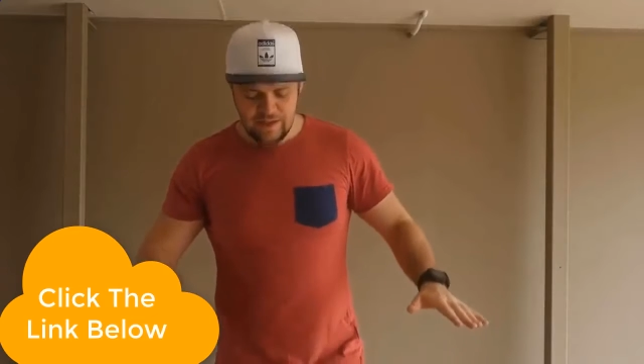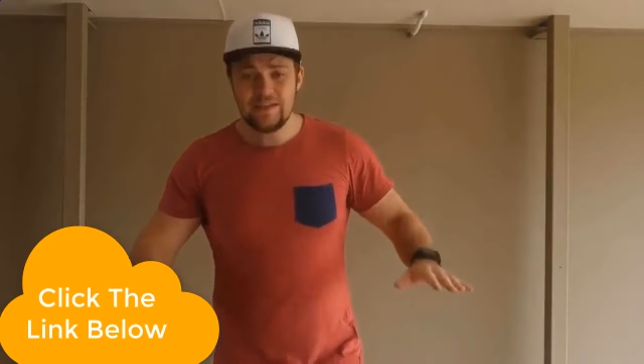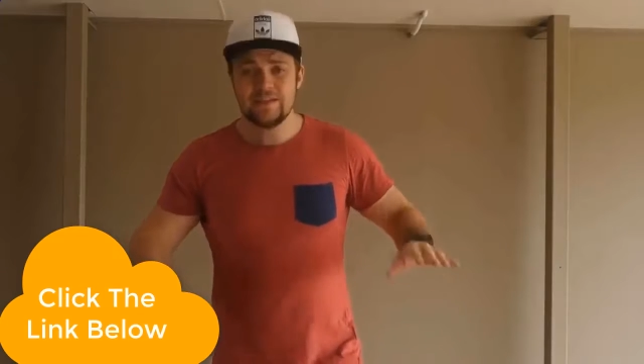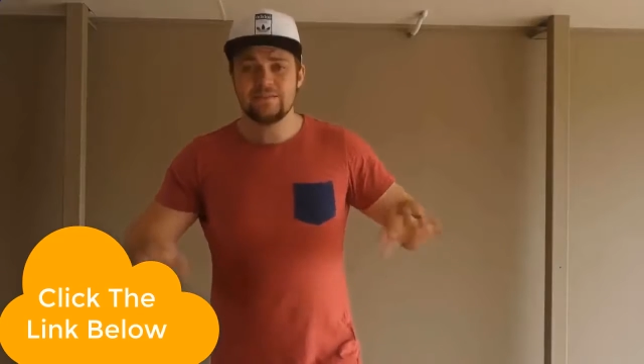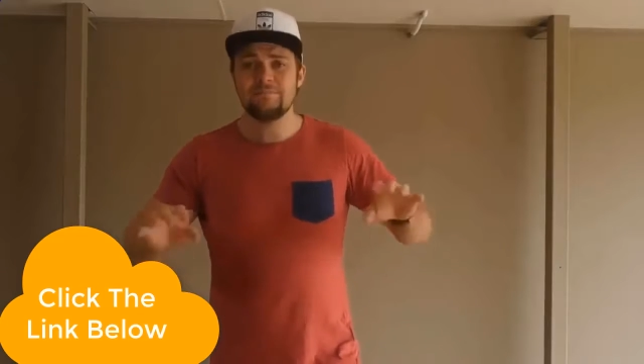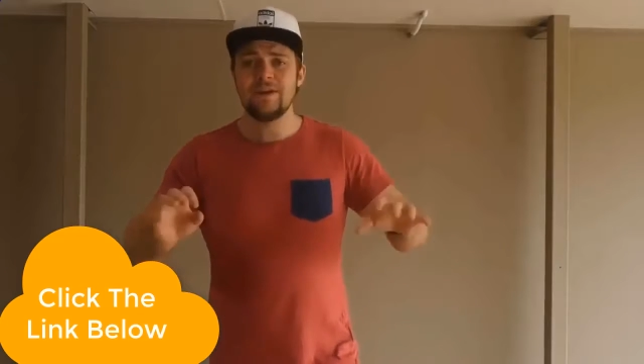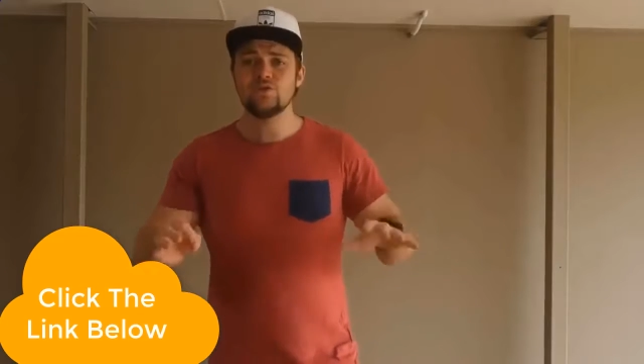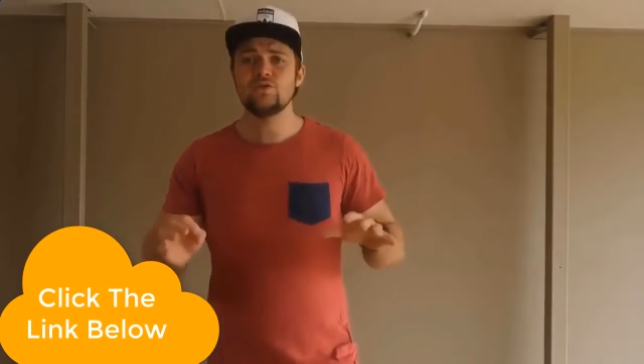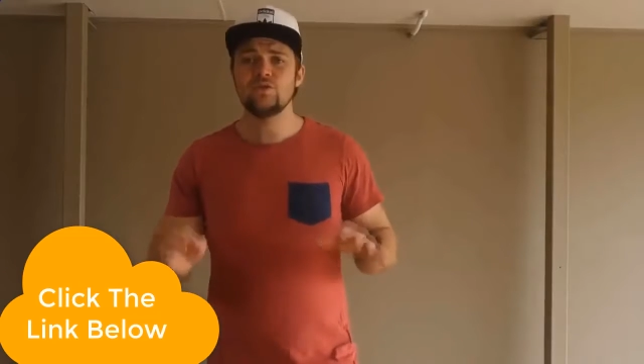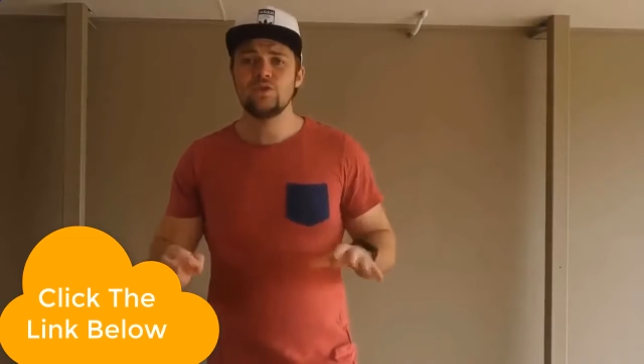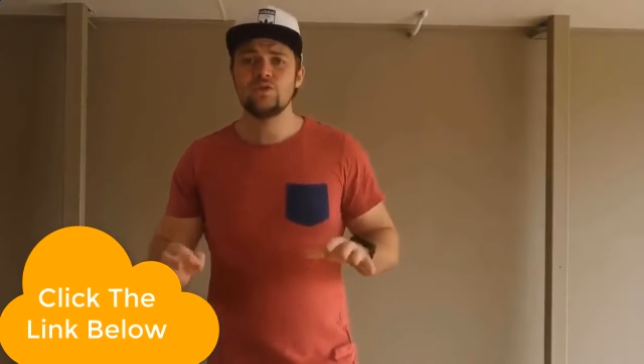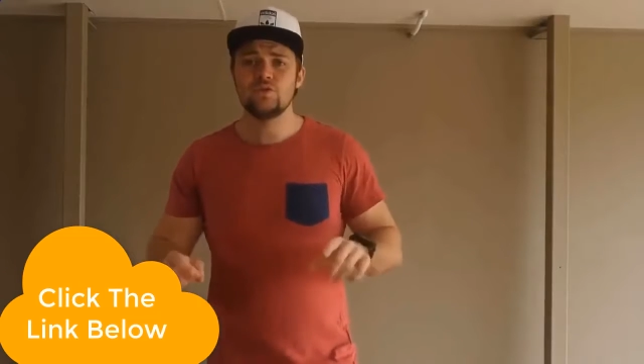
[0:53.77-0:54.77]
is make
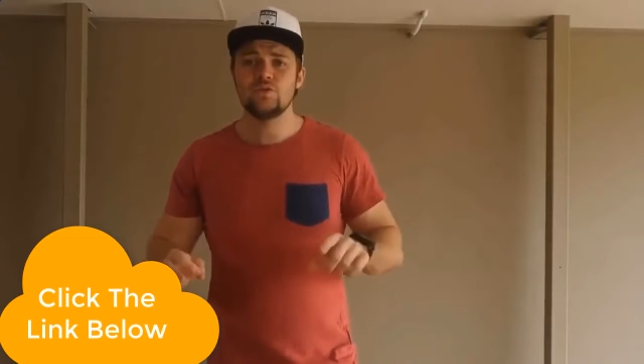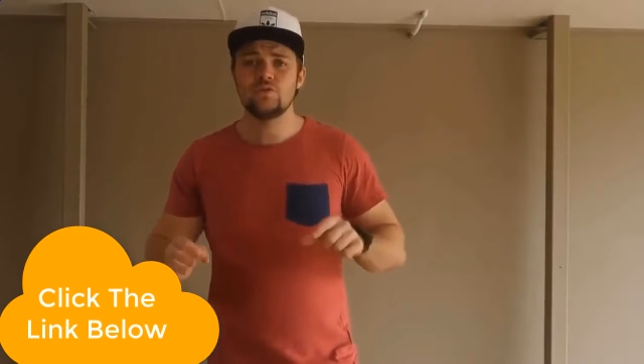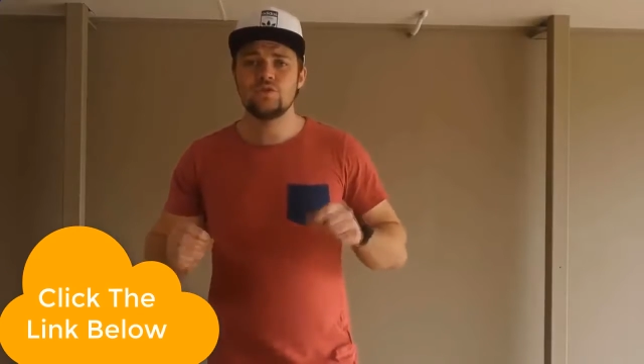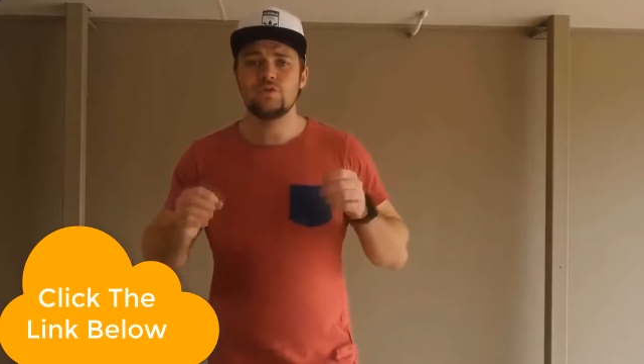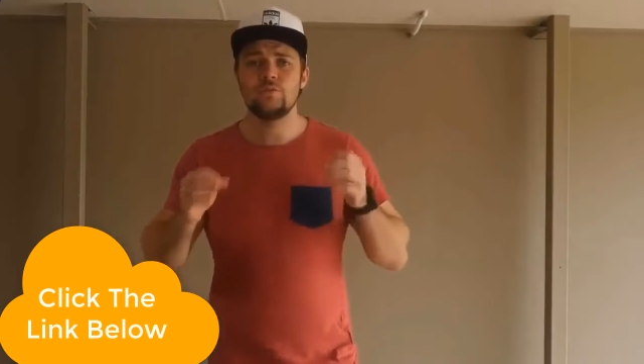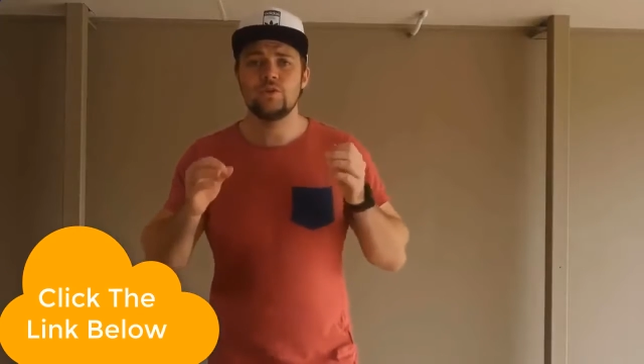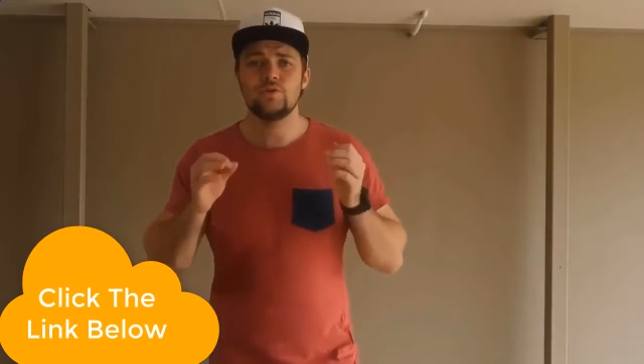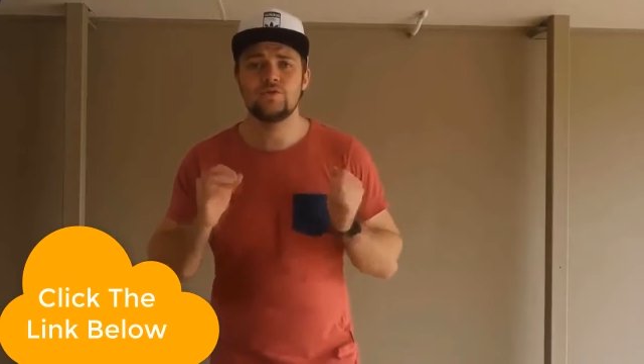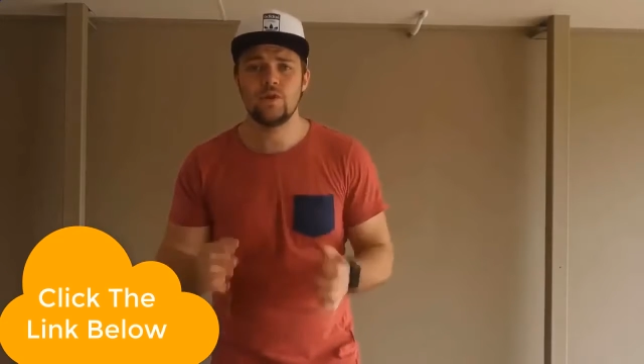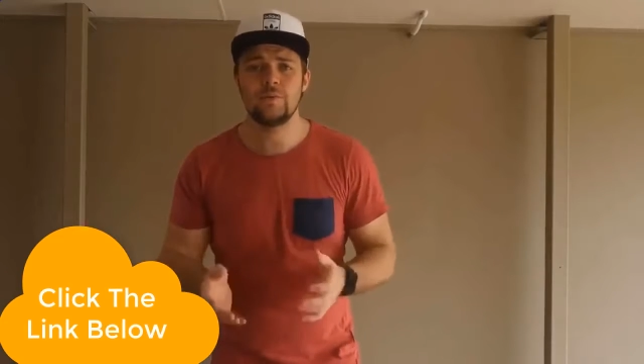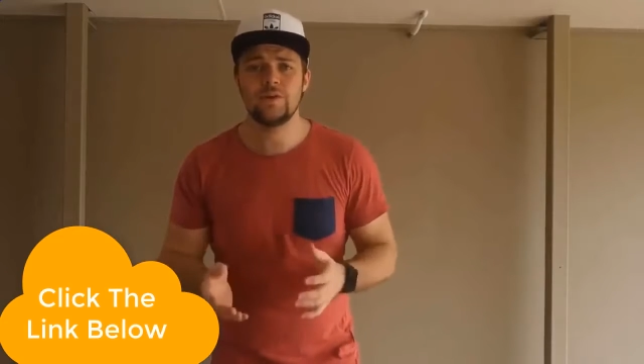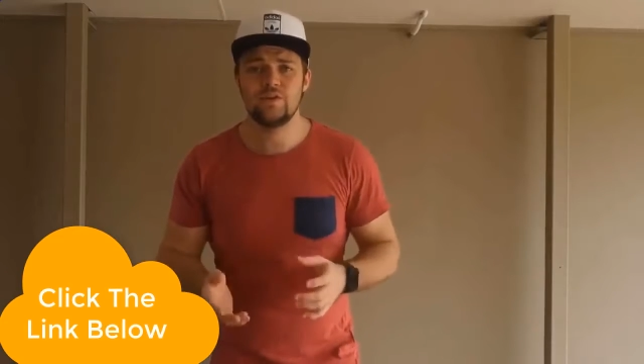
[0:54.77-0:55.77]
sure you use your
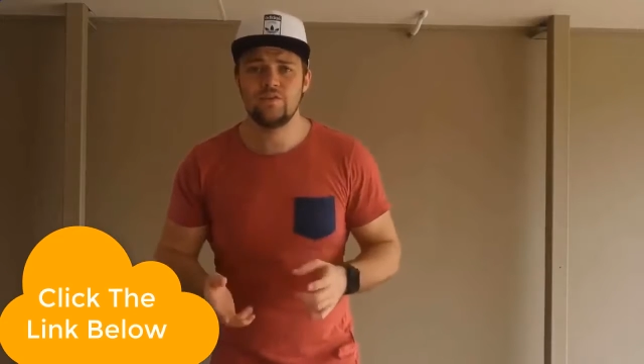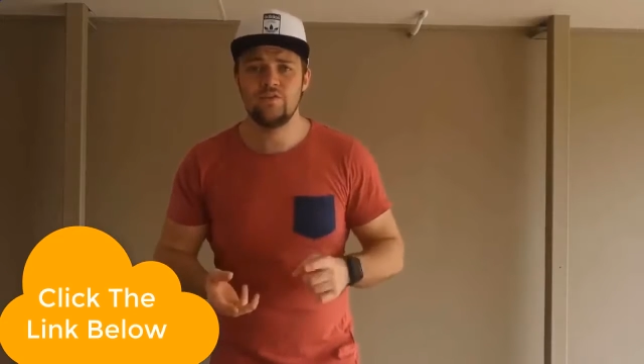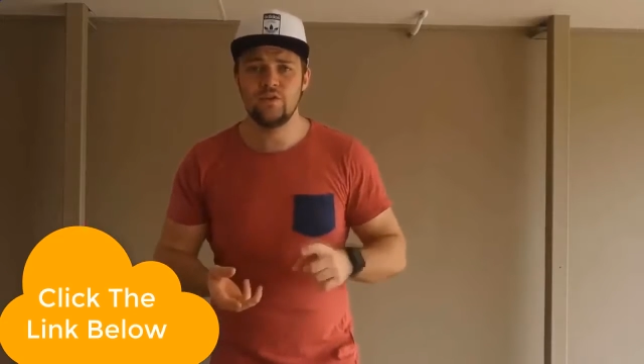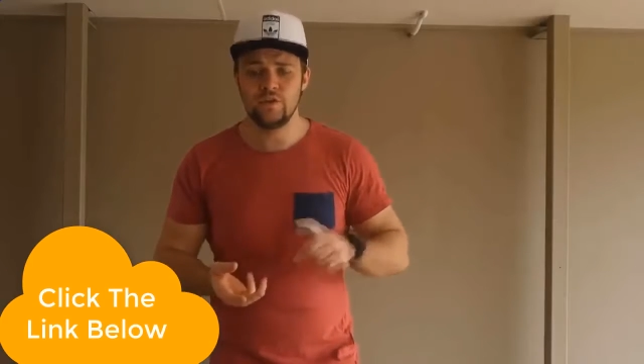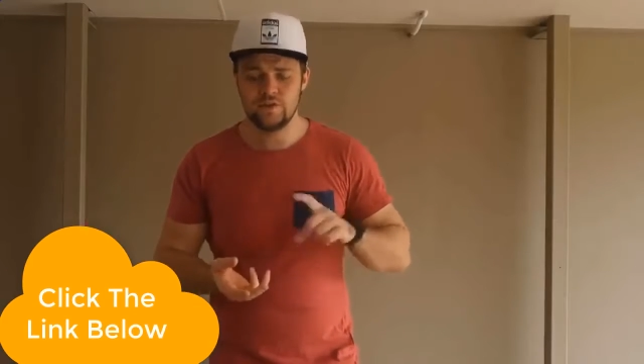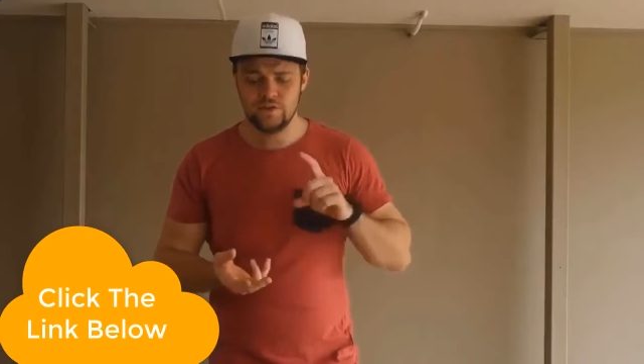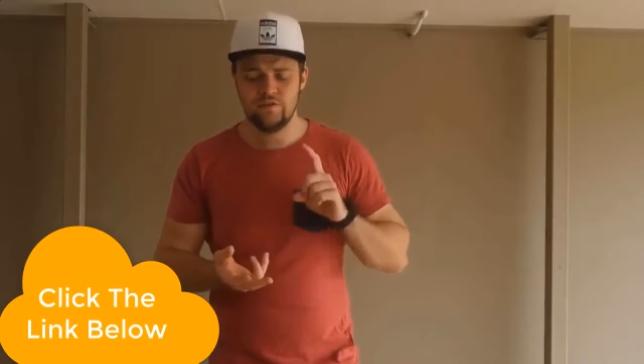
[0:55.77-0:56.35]
most dominant foot.